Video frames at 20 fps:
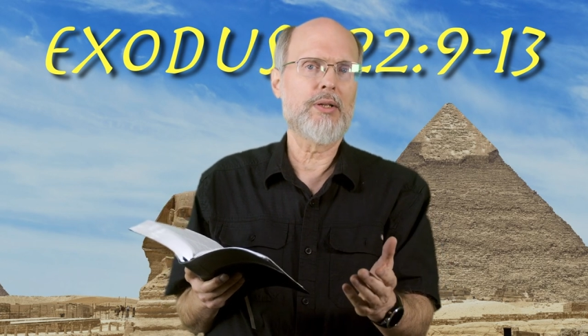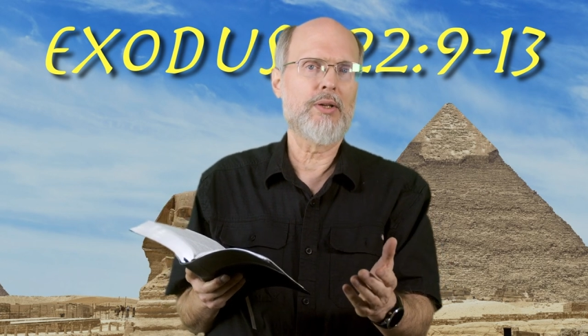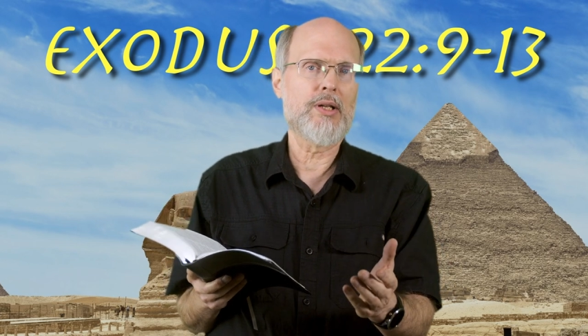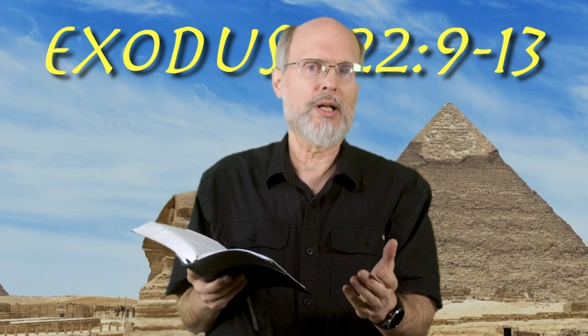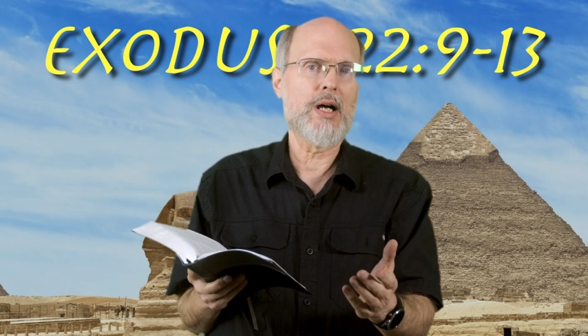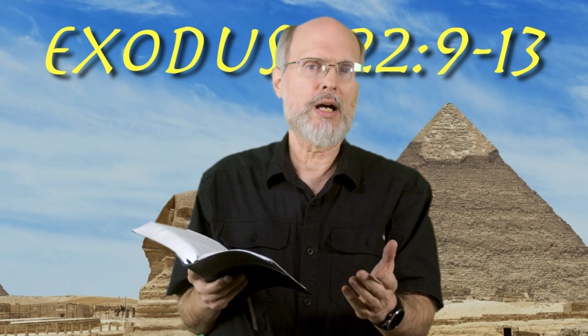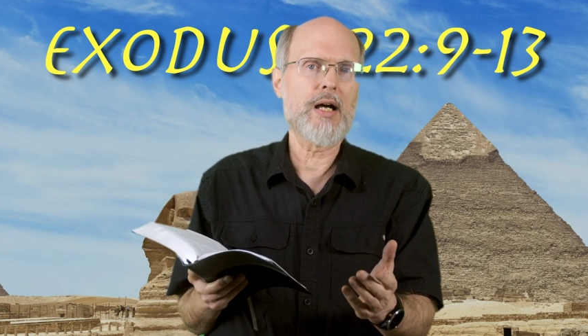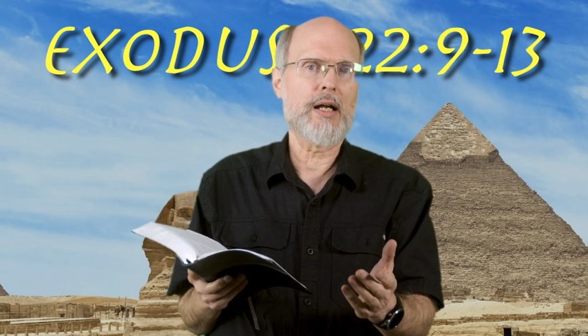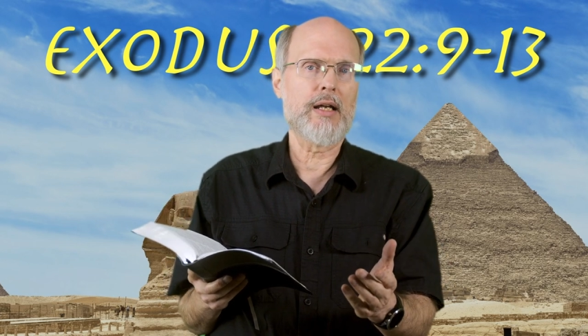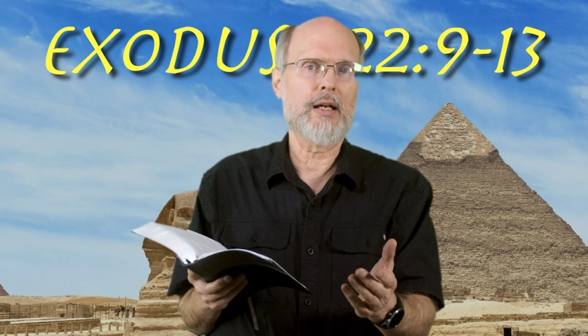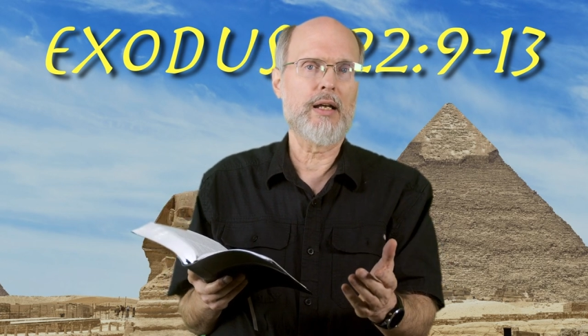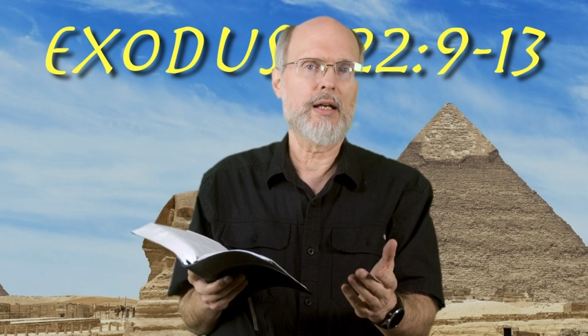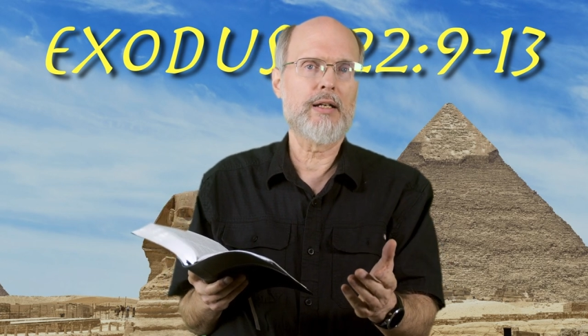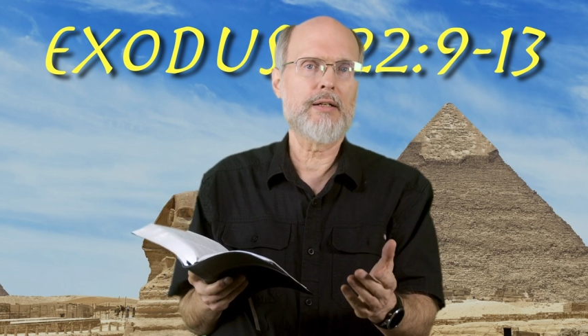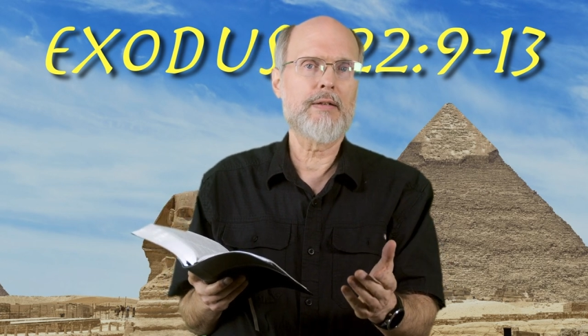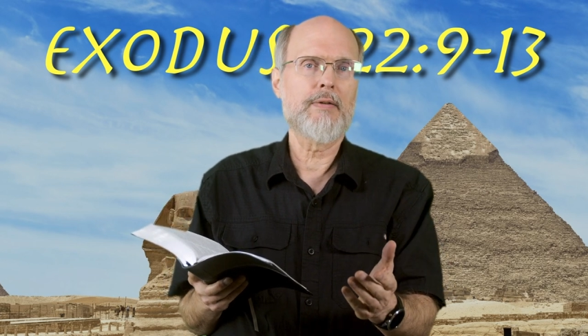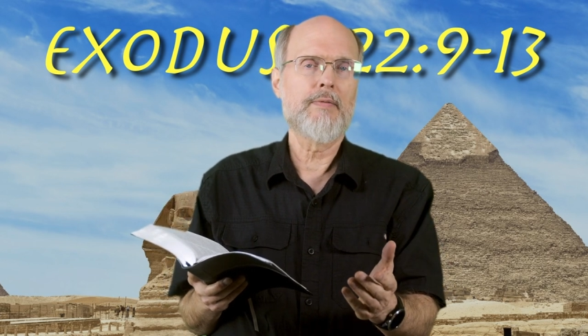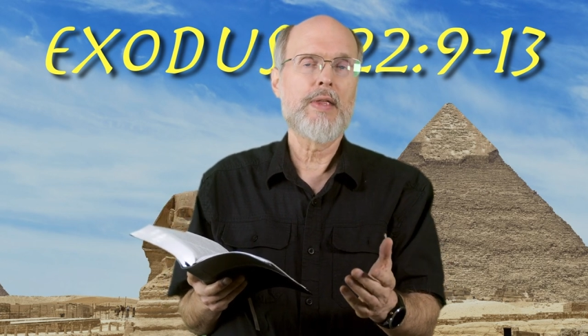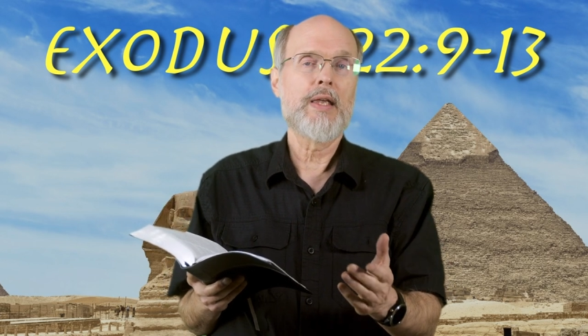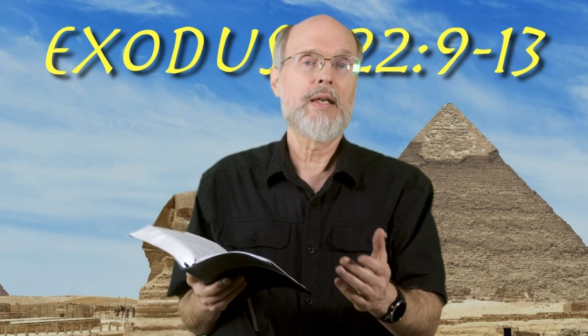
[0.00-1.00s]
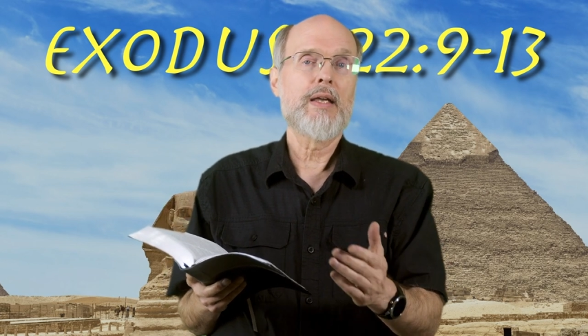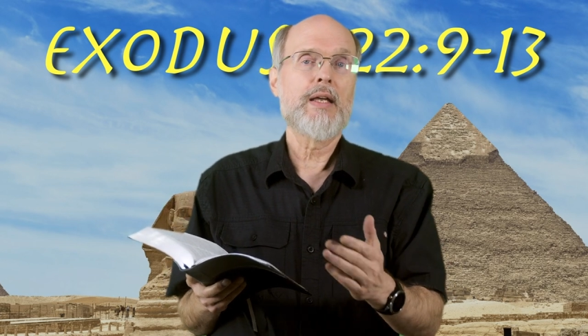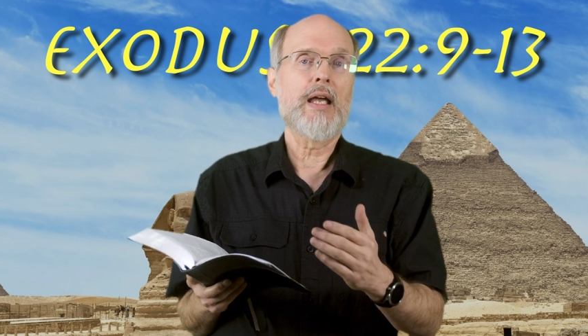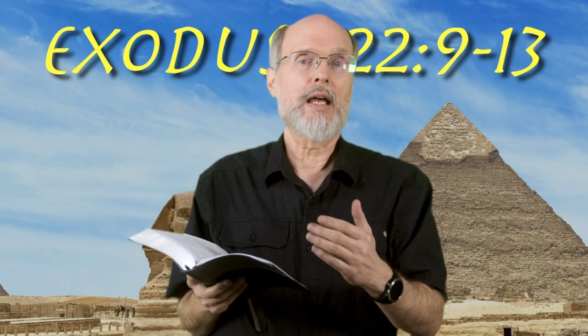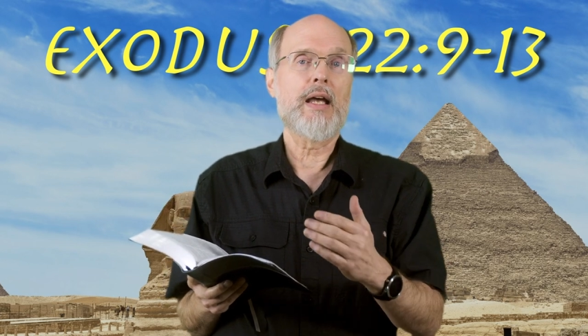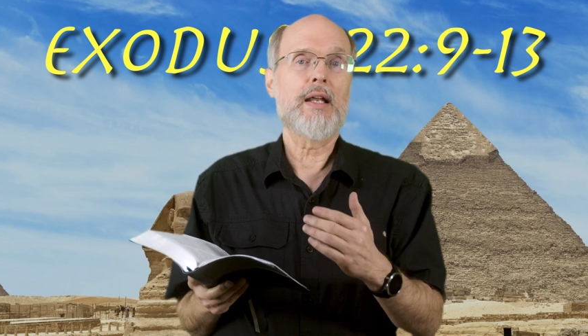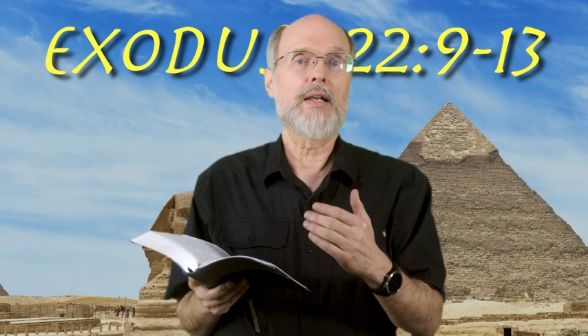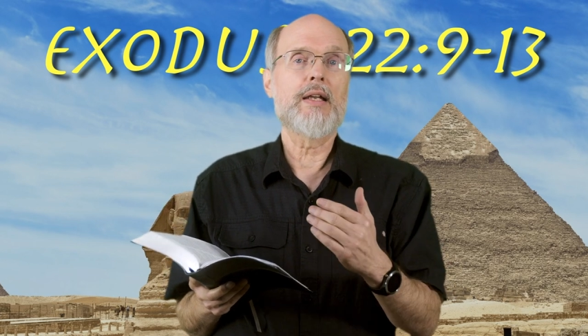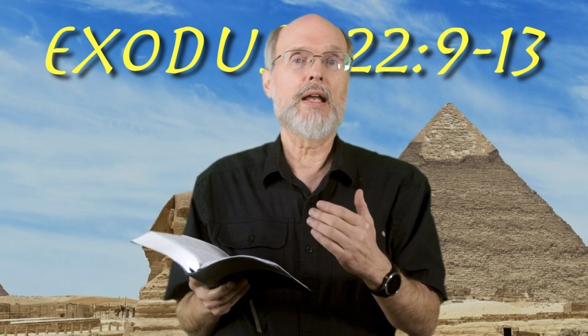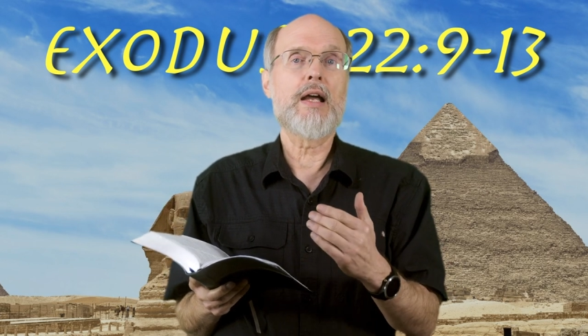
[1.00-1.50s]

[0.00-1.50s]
lying, and